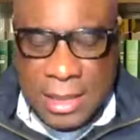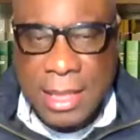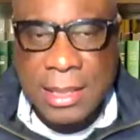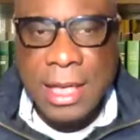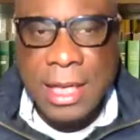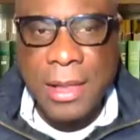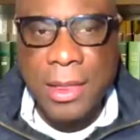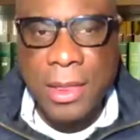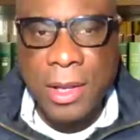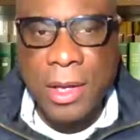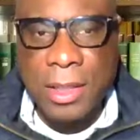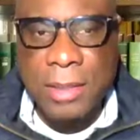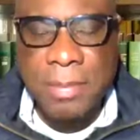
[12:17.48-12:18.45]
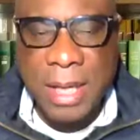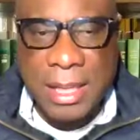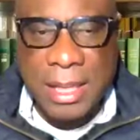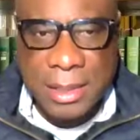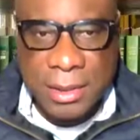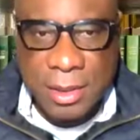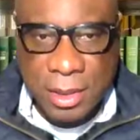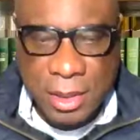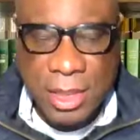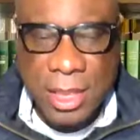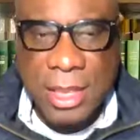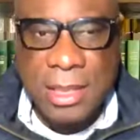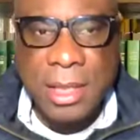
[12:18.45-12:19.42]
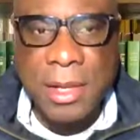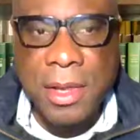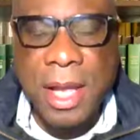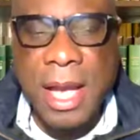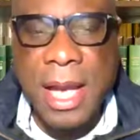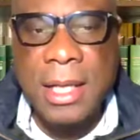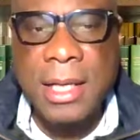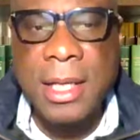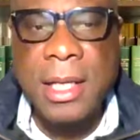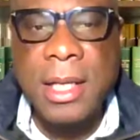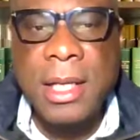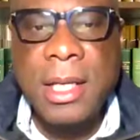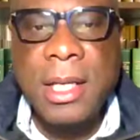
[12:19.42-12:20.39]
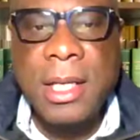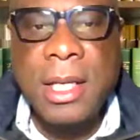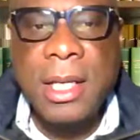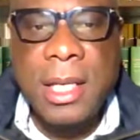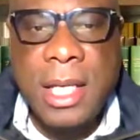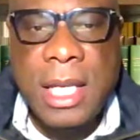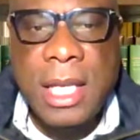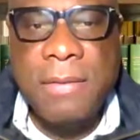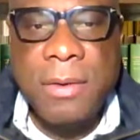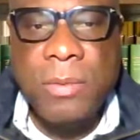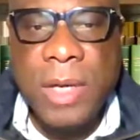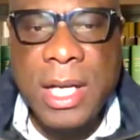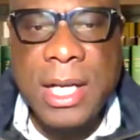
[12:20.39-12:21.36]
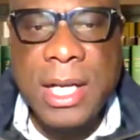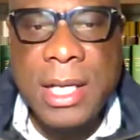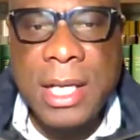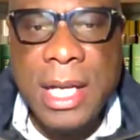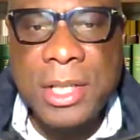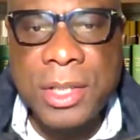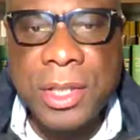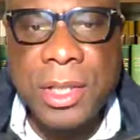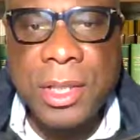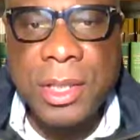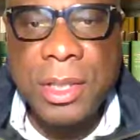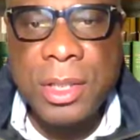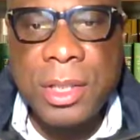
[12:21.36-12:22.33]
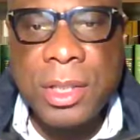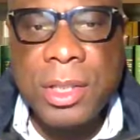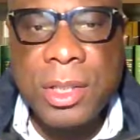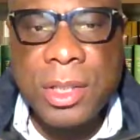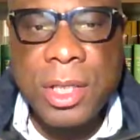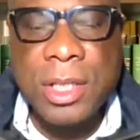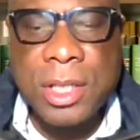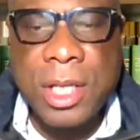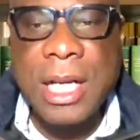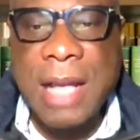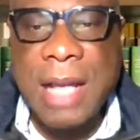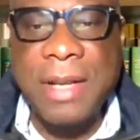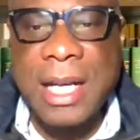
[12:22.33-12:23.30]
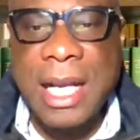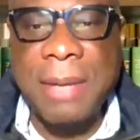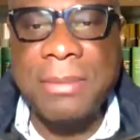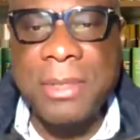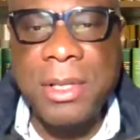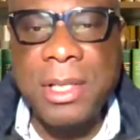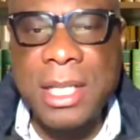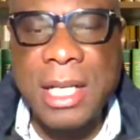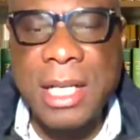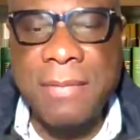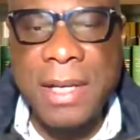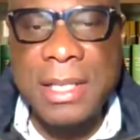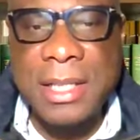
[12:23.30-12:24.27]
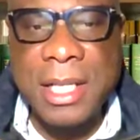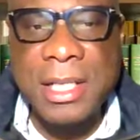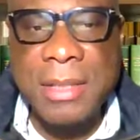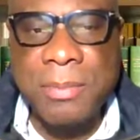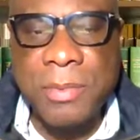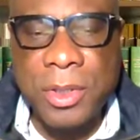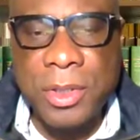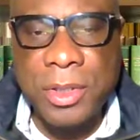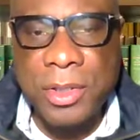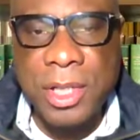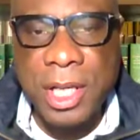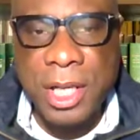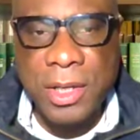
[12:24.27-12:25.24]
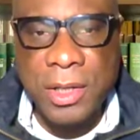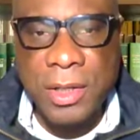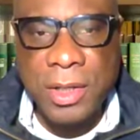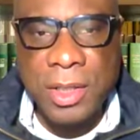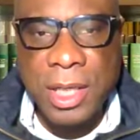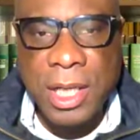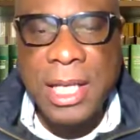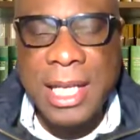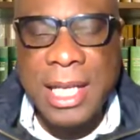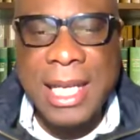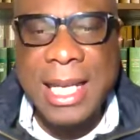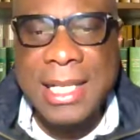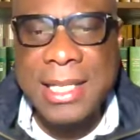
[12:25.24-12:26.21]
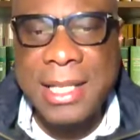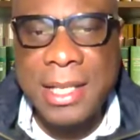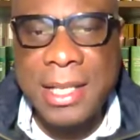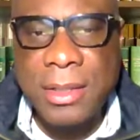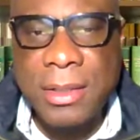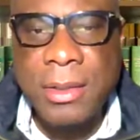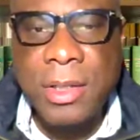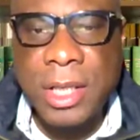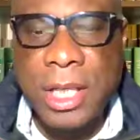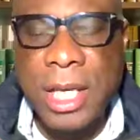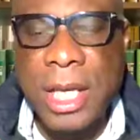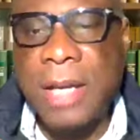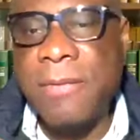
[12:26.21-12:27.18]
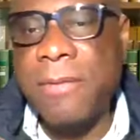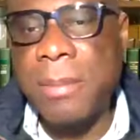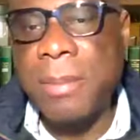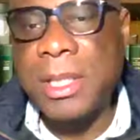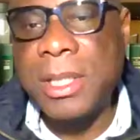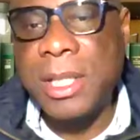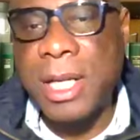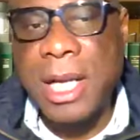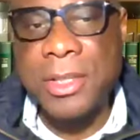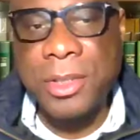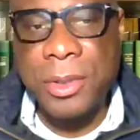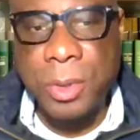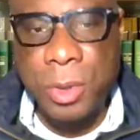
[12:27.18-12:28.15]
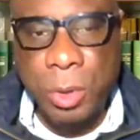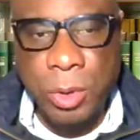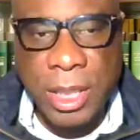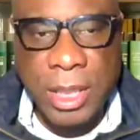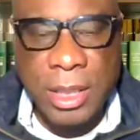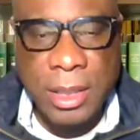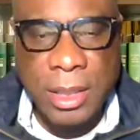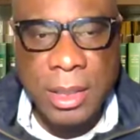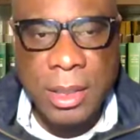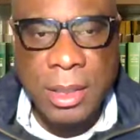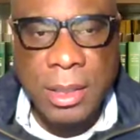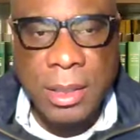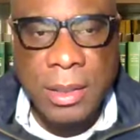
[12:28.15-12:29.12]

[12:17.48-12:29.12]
extends that thought by suggesting that even when a nation does not have an absolute advantage in producing a good, it can still gain from international trade.